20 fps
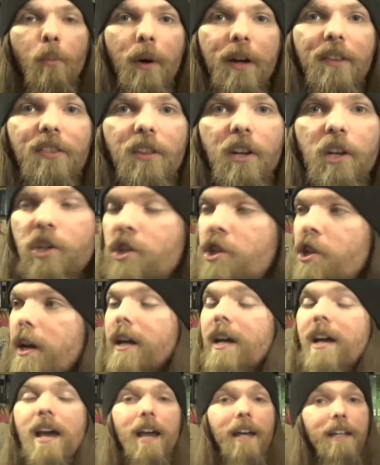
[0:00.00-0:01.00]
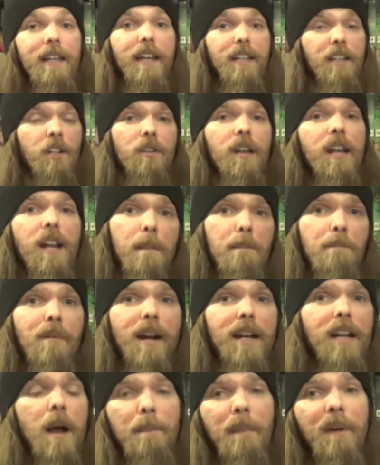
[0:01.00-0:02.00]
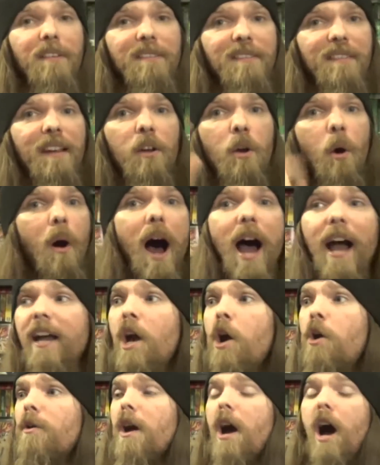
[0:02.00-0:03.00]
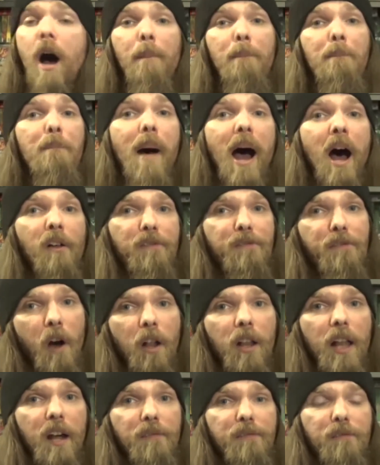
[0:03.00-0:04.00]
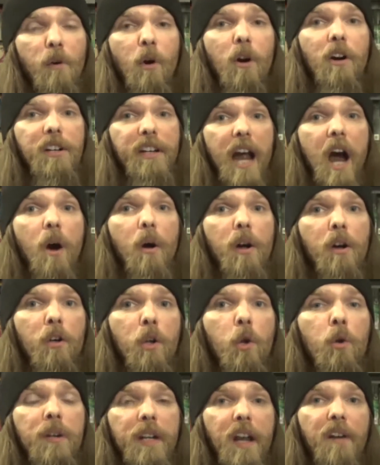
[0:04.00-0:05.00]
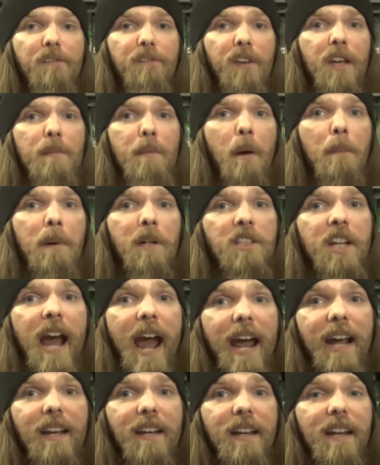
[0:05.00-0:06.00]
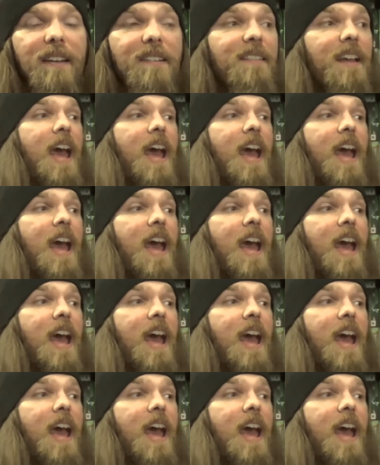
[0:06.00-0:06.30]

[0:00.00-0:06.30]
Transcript: with this shit. Yet you didn't bring up a single iota about Fallout four now including a female protagonist